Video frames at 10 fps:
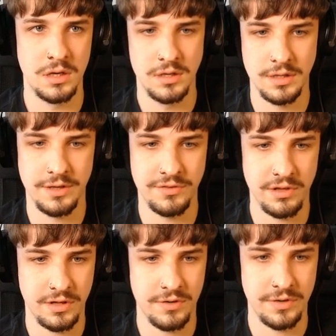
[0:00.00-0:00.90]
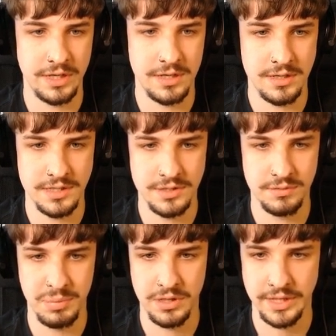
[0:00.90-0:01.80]
gives you like a really nice sort
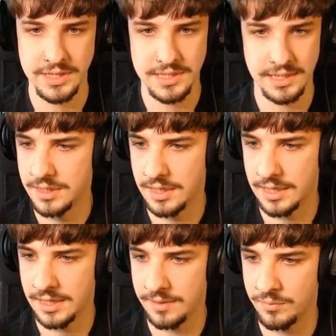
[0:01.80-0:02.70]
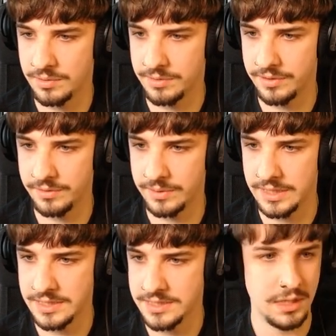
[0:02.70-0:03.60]
of plucky sound. And what I'm going to do with
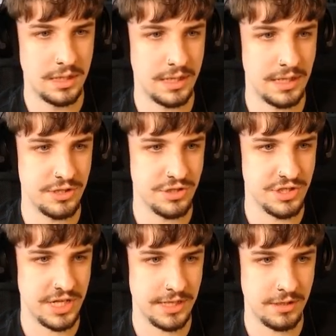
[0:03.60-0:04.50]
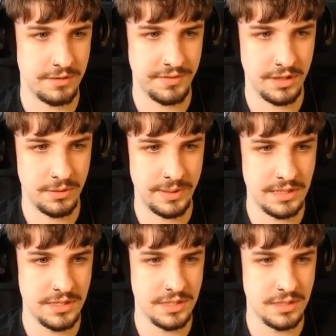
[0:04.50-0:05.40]
this is just take off the low end.